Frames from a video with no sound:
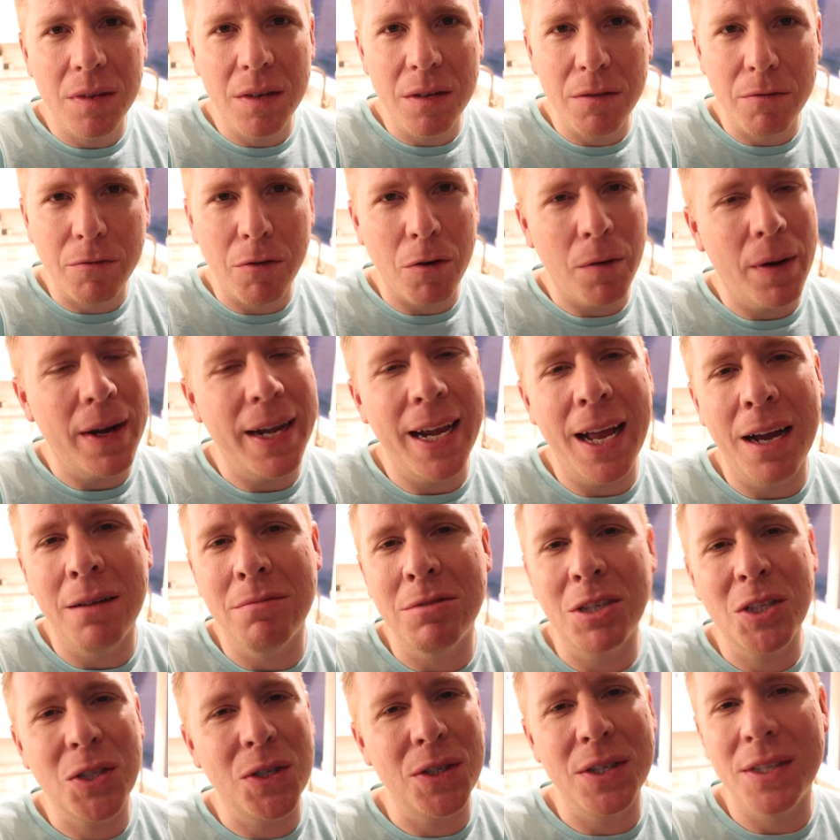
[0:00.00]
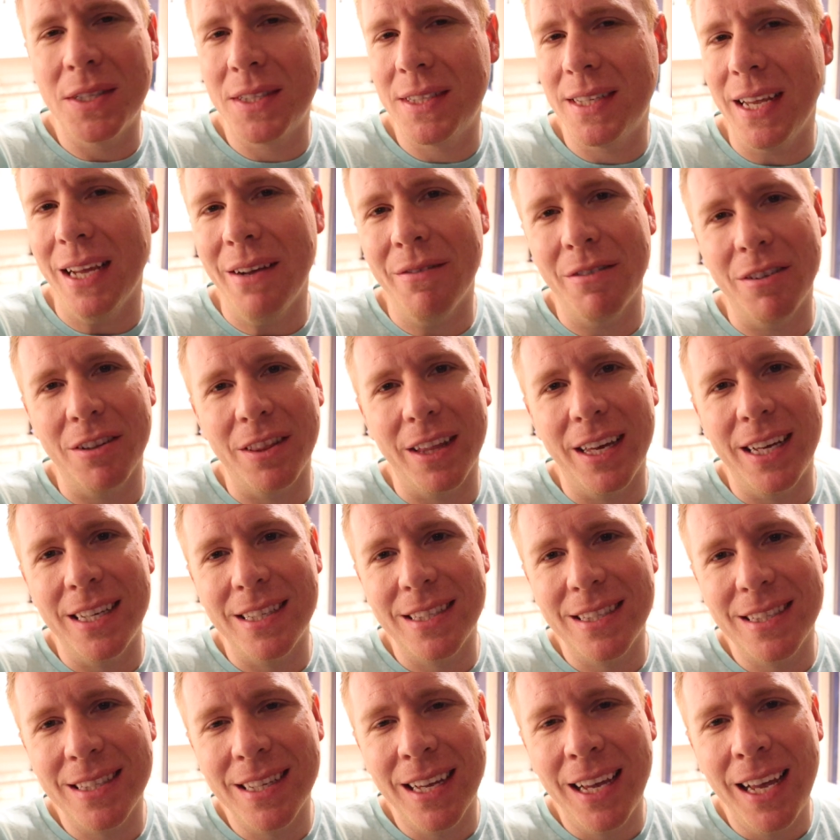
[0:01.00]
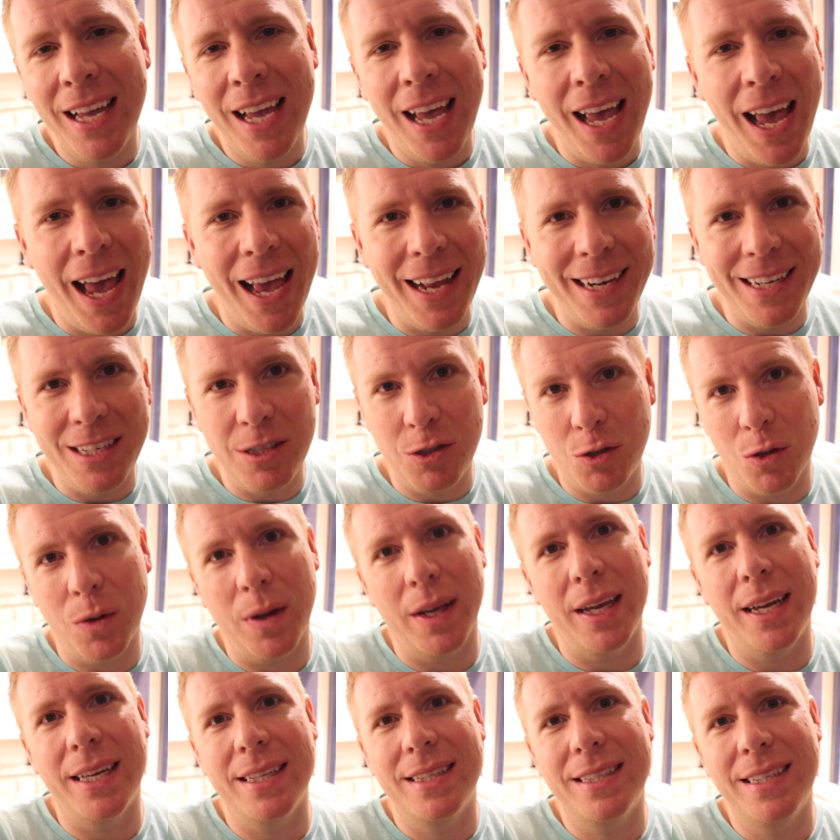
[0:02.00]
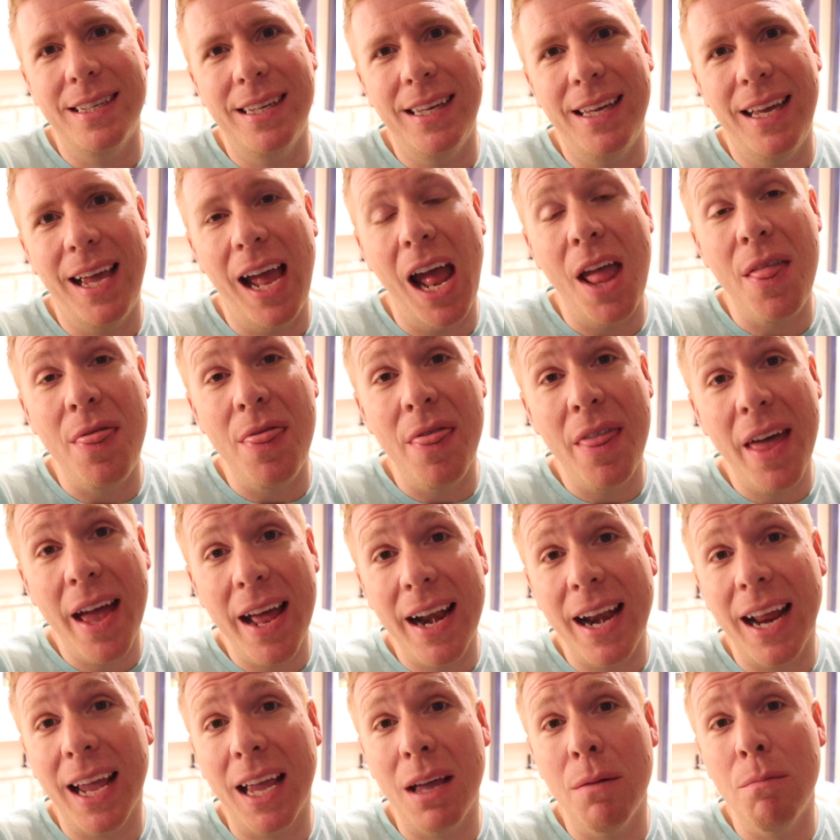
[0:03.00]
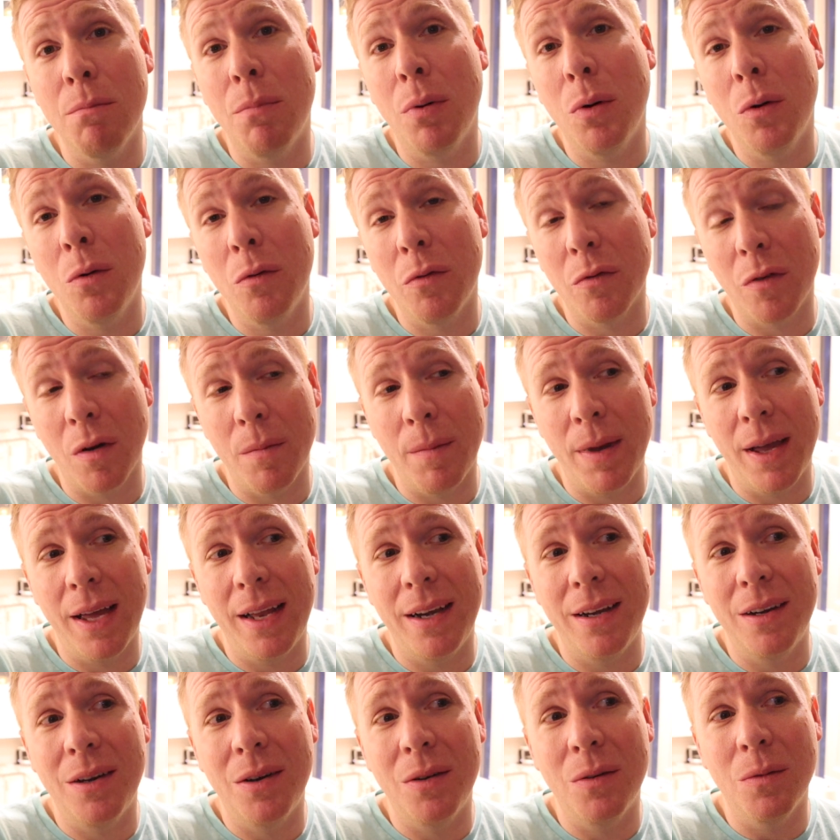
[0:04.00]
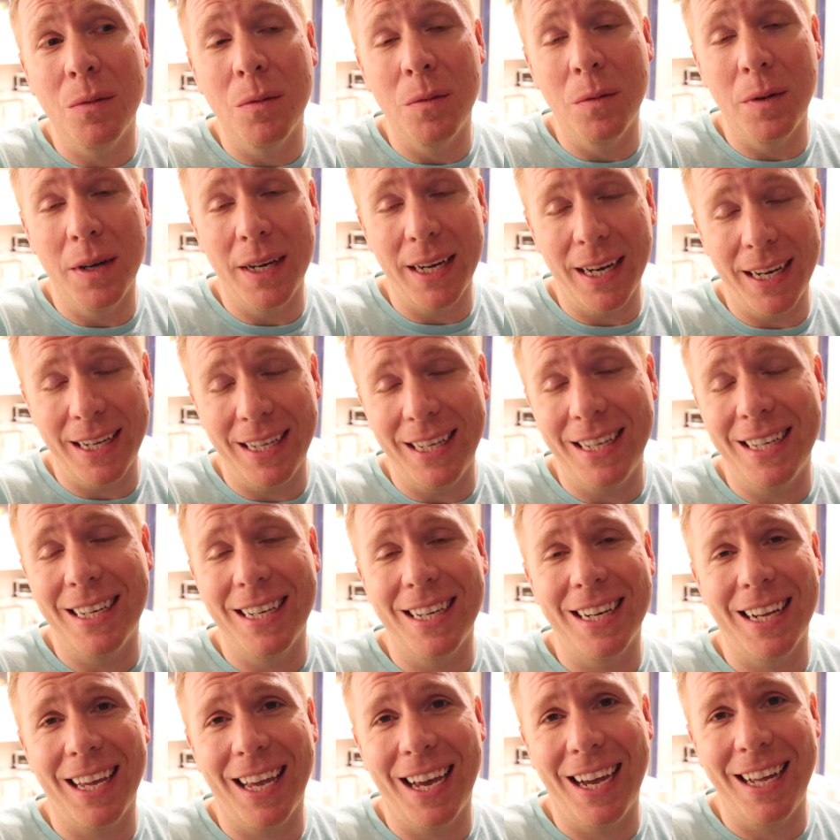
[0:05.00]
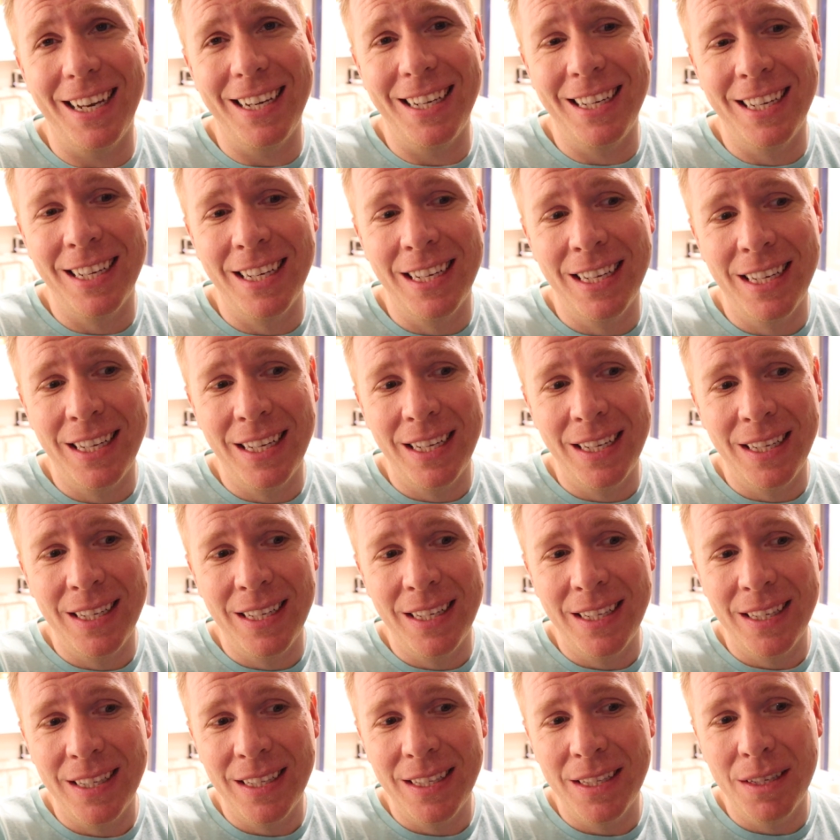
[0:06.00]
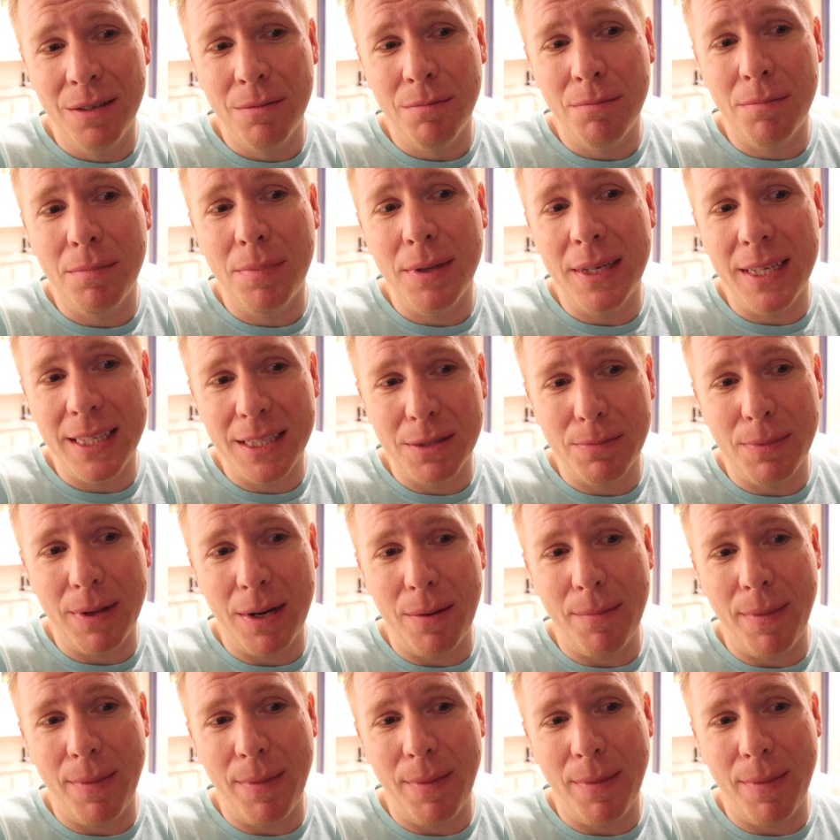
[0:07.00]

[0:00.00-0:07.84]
for right now, I'm just gonna savor this and enjoy it. And then I can pull from it when I need it again. But it's been